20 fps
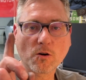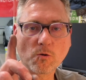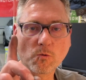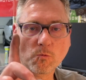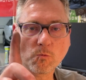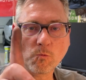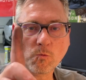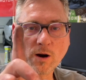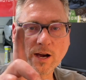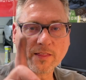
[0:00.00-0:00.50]

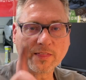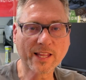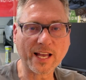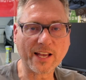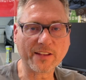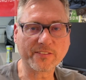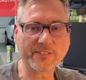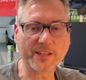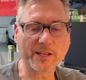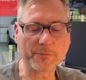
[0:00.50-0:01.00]
One
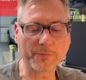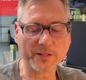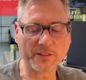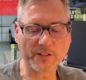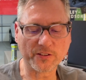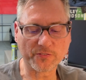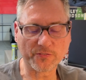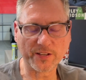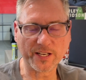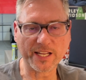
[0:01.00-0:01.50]
last tip in
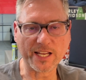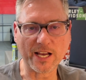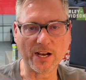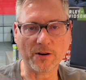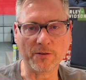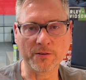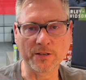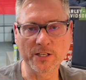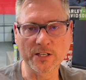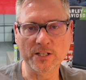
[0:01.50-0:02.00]
this
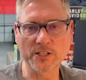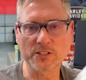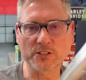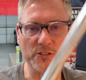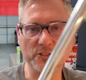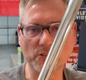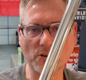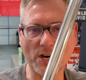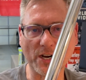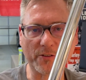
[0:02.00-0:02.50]
video,
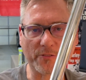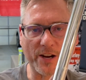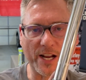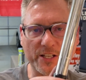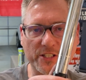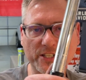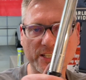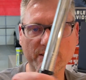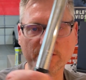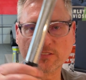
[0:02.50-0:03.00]
torque
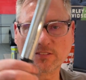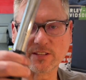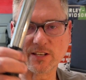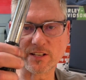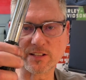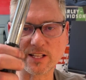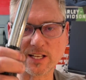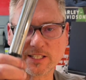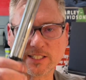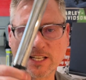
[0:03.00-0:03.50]
wrenches, the
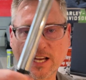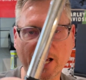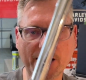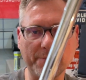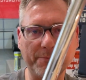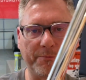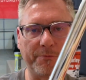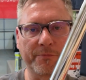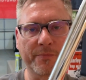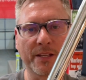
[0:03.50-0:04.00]
click
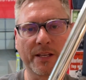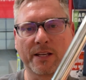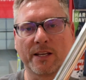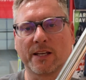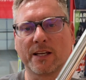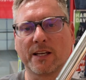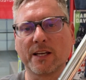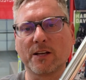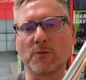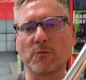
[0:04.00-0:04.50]
type.
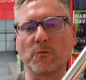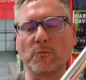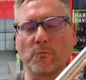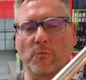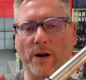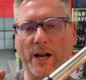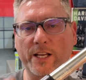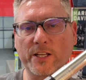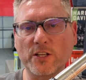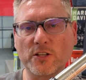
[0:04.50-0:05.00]

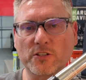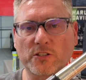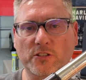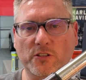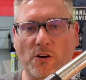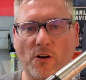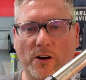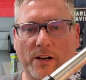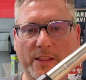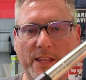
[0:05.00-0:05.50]
When you
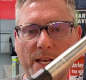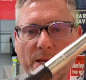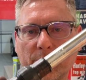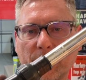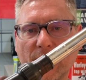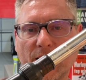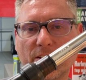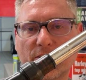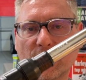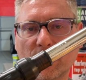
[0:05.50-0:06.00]
store them,
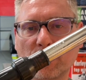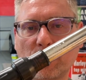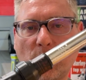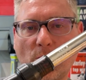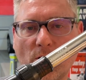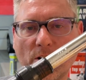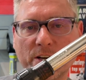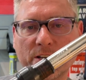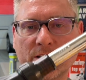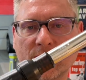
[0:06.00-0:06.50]
it's
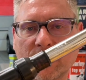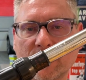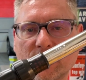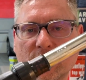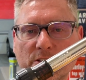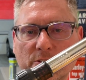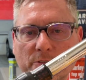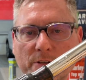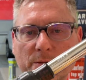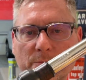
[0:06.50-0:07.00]
important
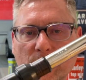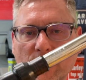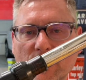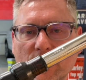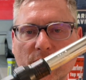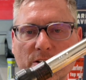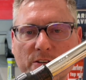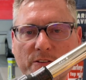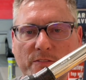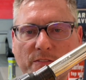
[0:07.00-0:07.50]
to
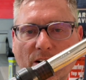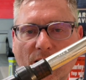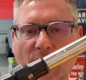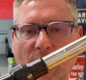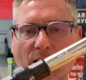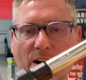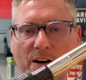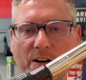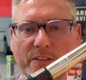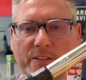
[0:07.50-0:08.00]
remove
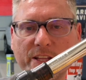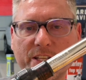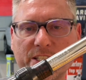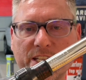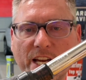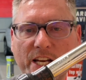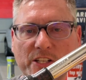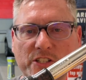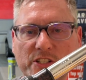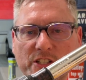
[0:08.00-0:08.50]
all the
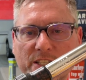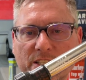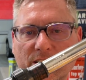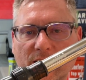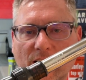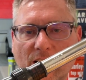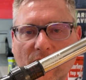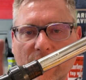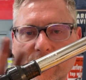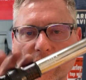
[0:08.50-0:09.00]

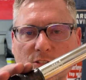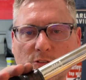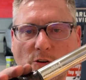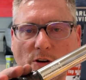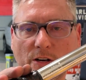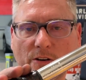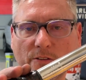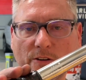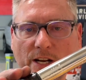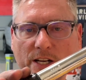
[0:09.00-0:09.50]
tension on the
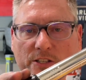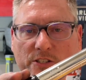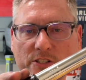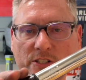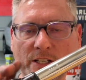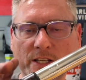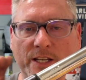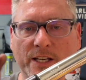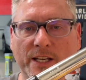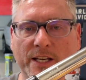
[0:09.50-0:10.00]
torque
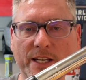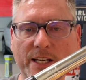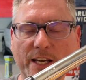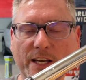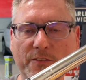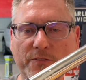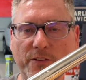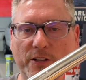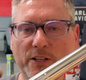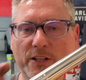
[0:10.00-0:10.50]
wrench.
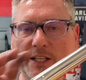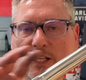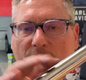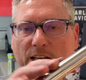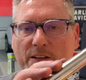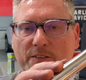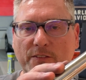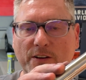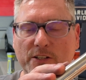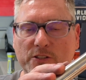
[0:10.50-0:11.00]
If you
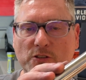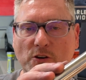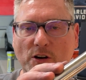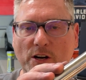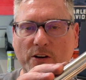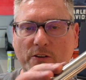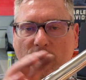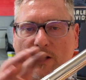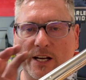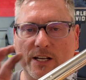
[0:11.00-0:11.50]
leave a
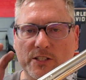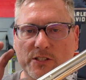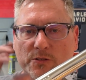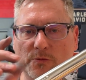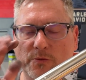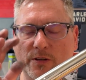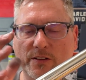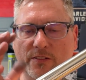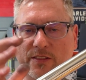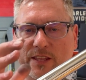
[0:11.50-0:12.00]
torque wrench
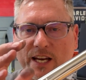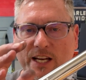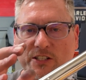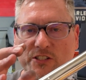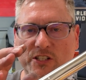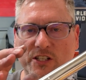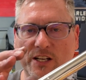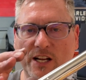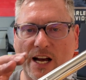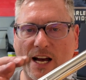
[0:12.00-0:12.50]
with
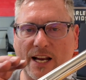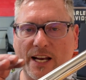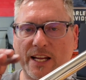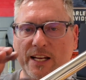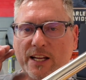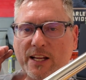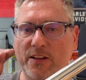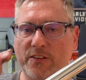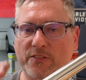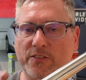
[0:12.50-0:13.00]
tension on
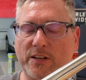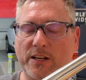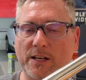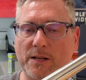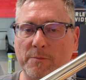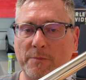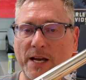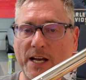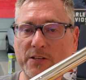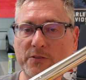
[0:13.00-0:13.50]
it, it's
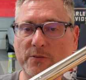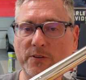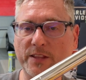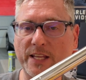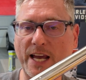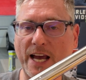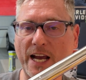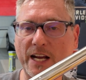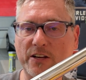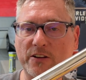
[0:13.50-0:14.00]
gonna mess with
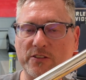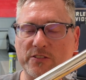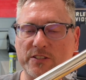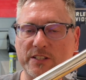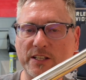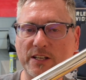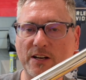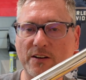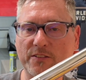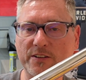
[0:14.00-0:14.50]
the
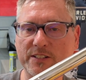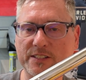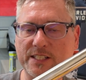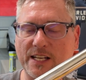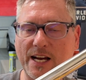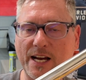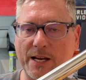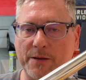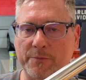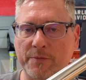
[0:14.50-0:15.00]
accuracy over
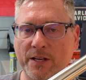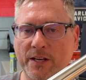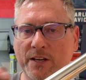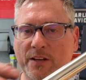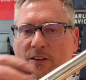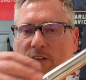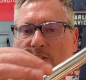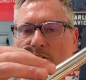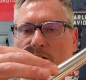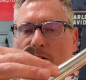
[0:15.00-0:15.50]
time.
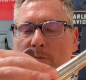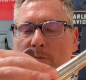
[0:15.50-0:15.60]
So